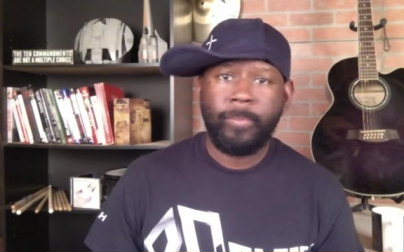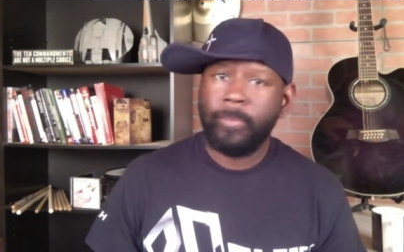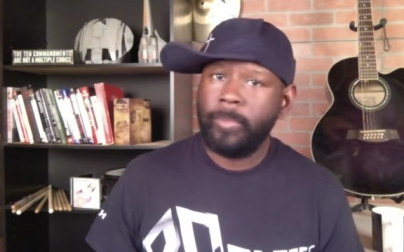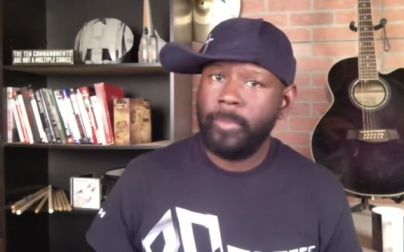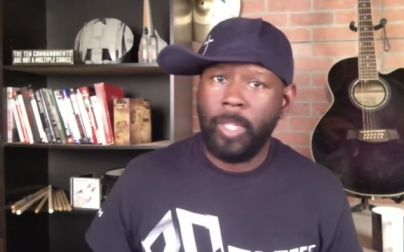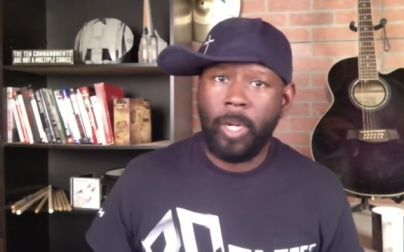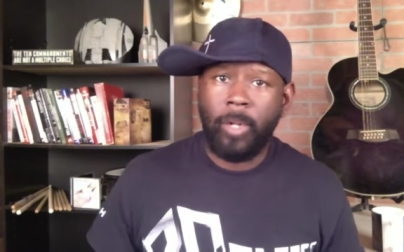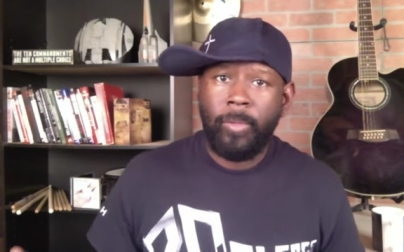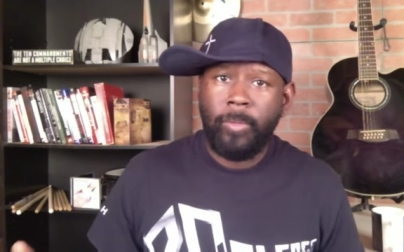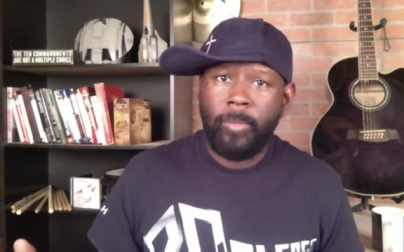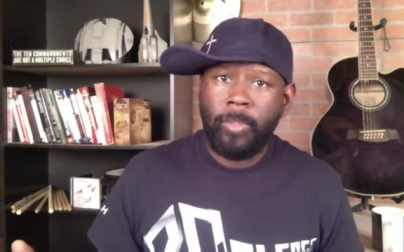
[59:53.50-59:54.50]
You
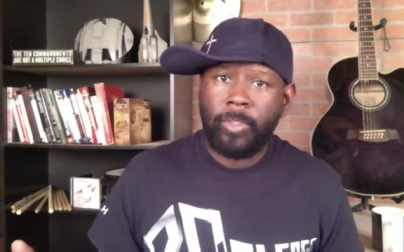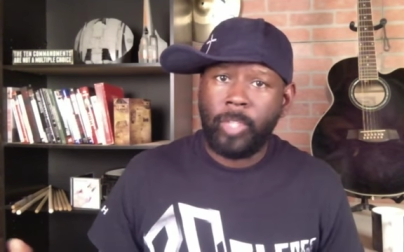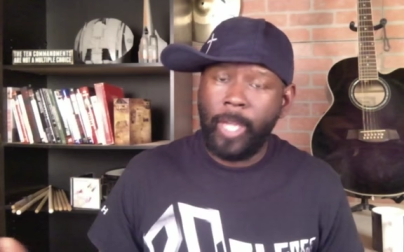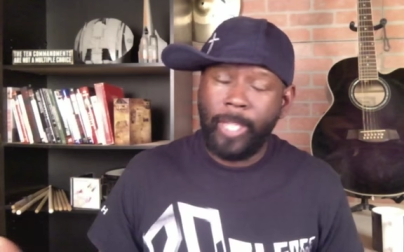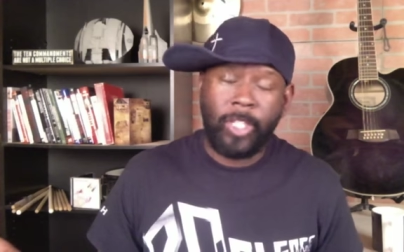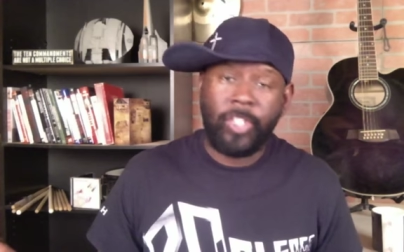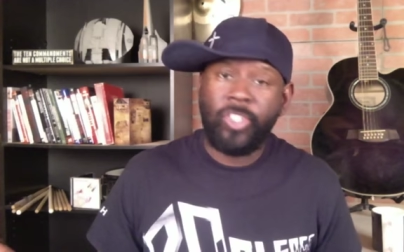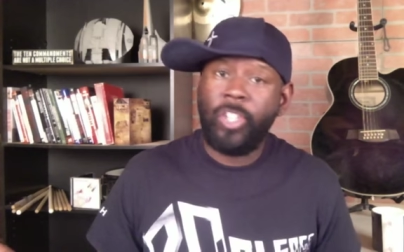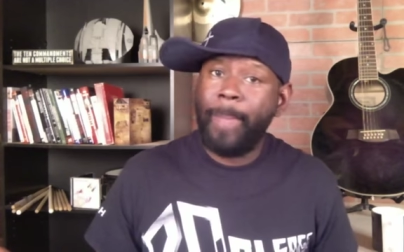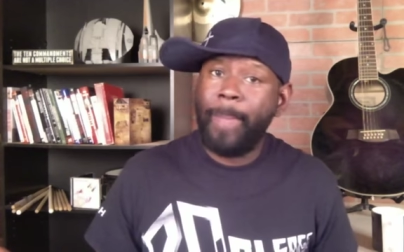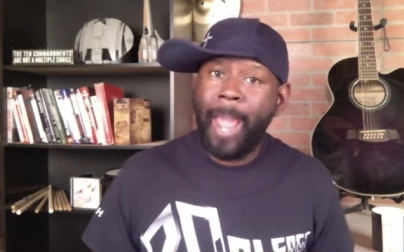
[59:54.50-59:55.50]
know, so it
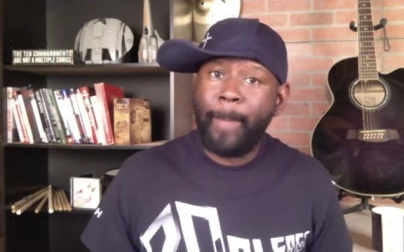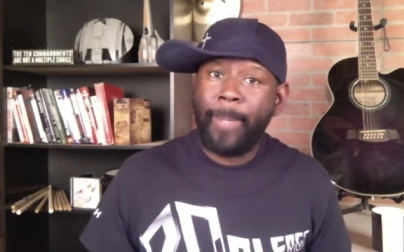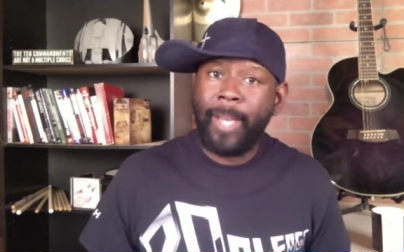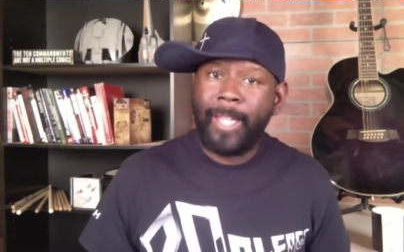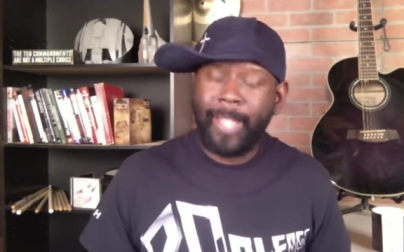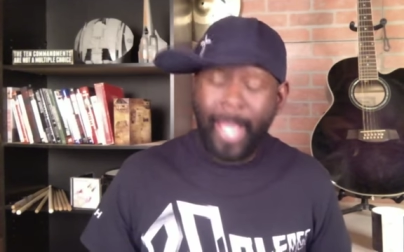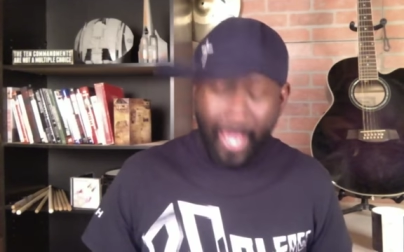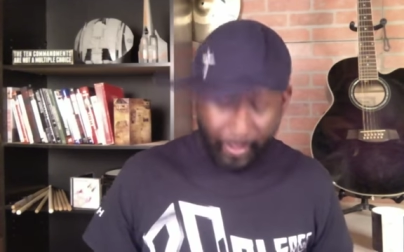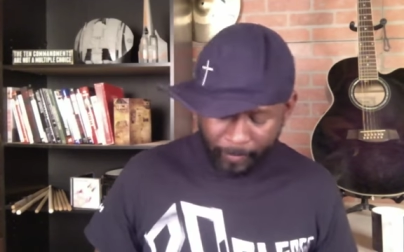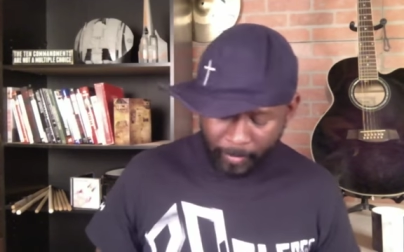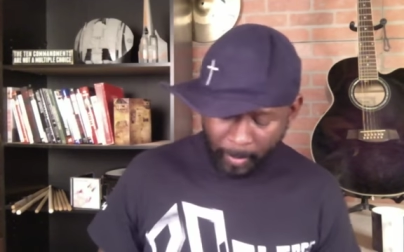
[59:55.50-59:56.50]
still may happen like that,
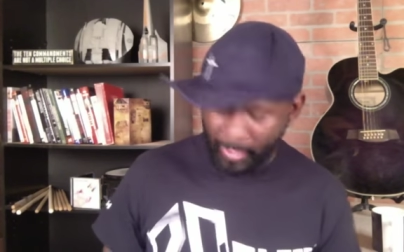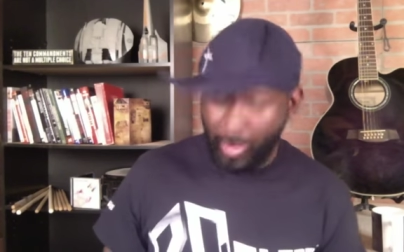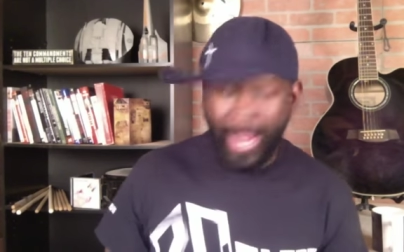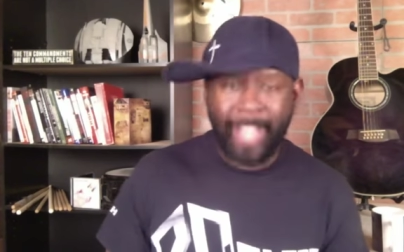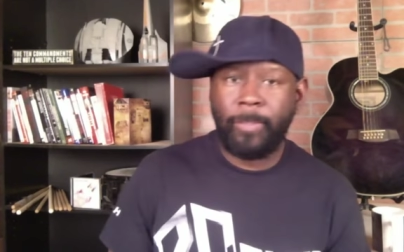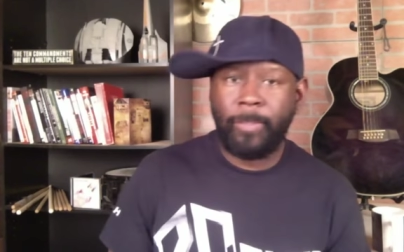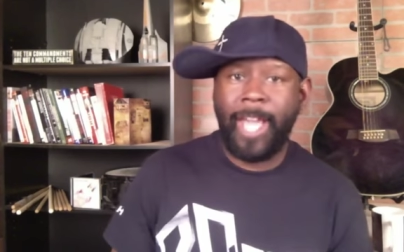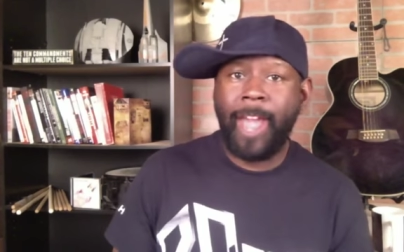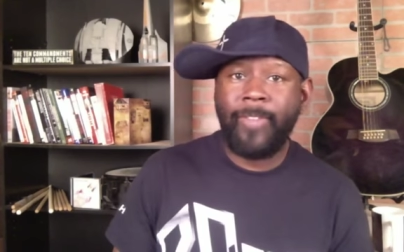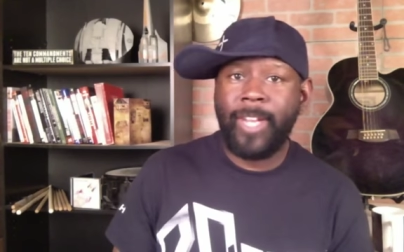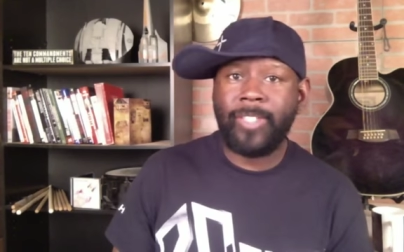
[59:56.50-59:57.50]
but there has to be
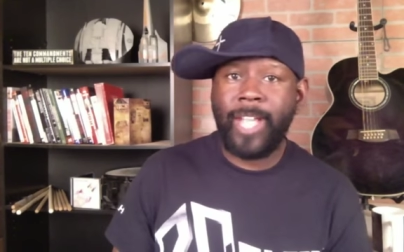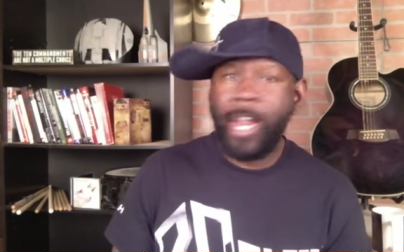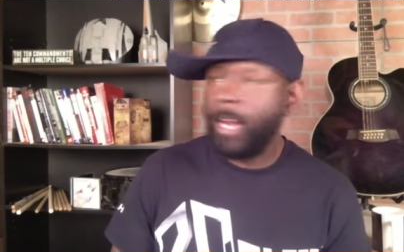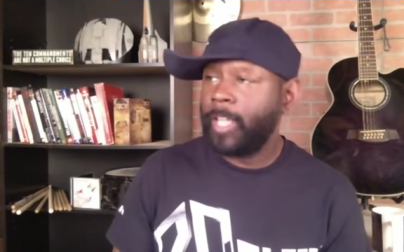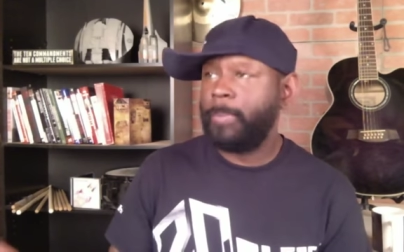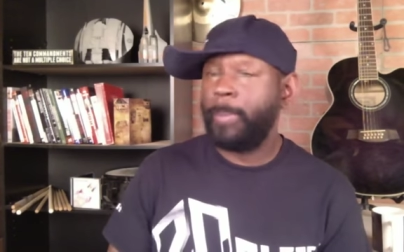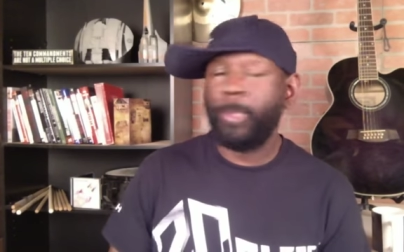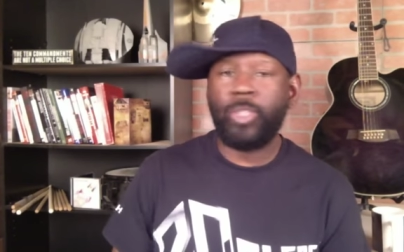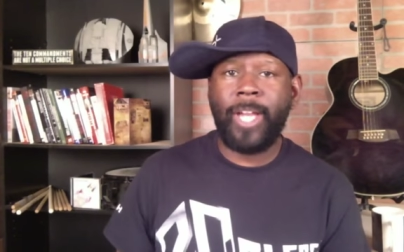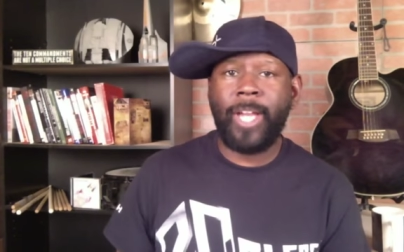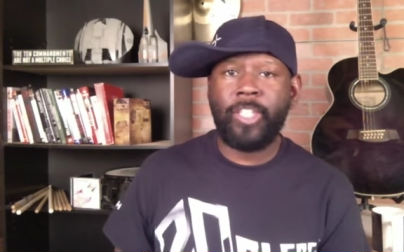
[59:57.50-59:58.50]
evidence there because people are
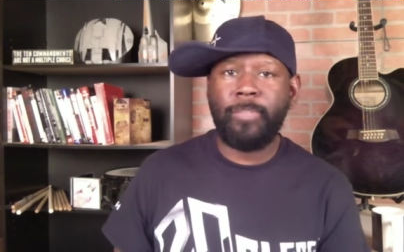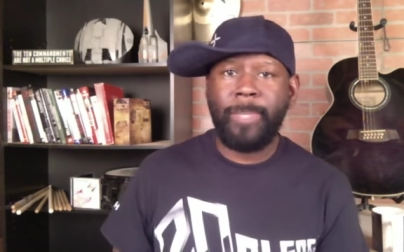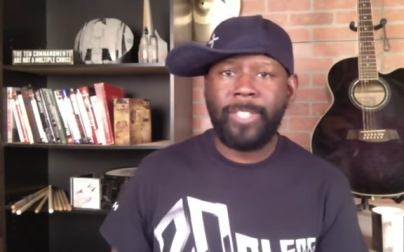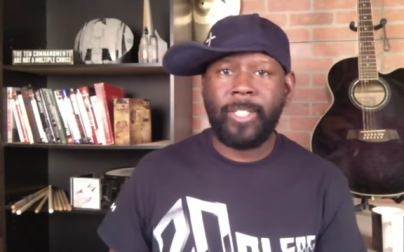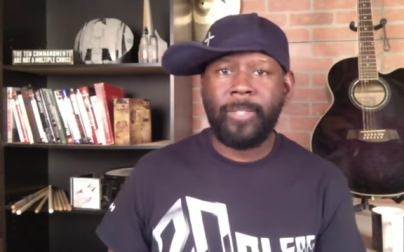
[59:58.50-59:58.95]
trying to dismiss it.